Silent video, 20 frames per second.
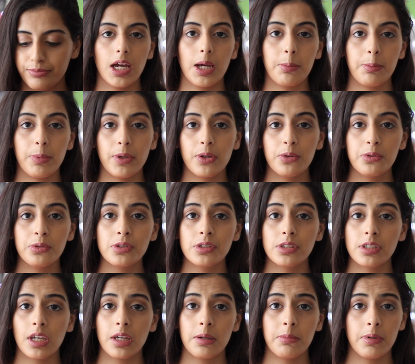
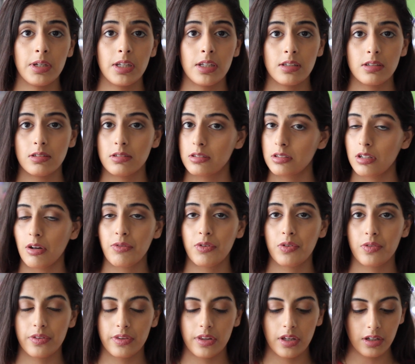Abuse can mean
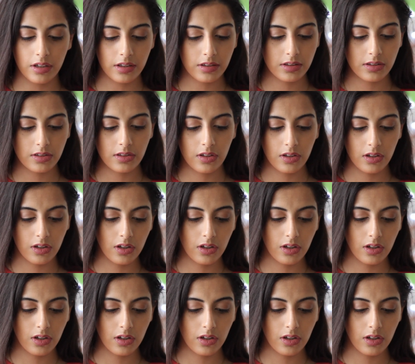several things.